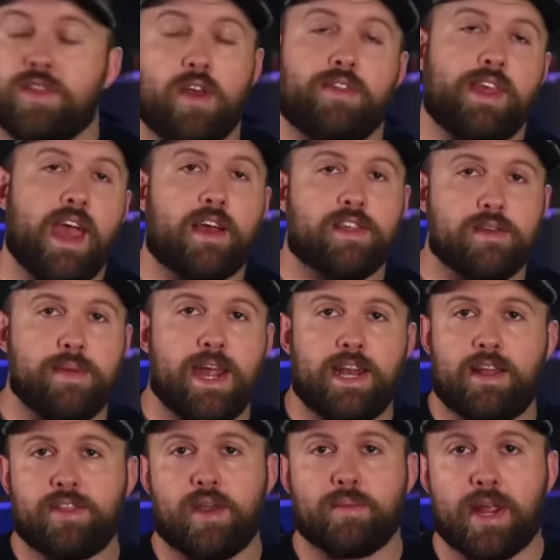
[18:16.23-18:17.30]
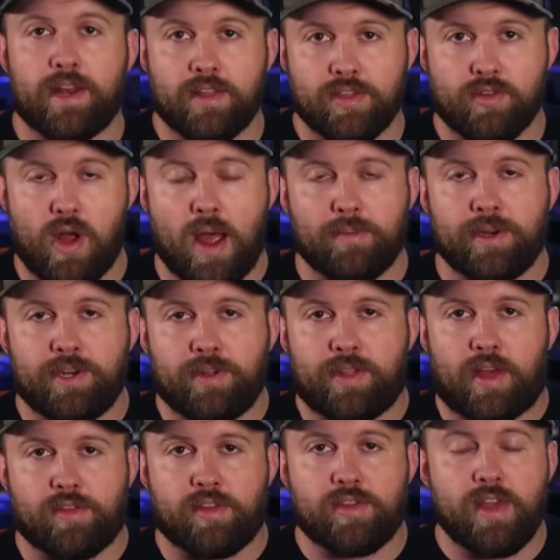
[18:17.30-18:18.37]
So the X M eight ends up getting scrapped in two
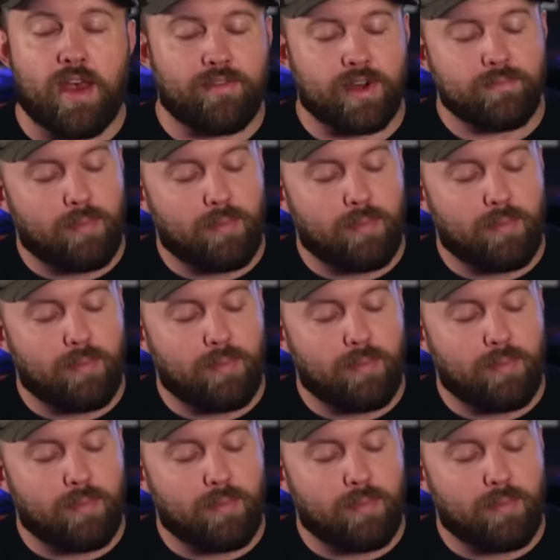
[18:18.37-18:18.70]
thousand seven,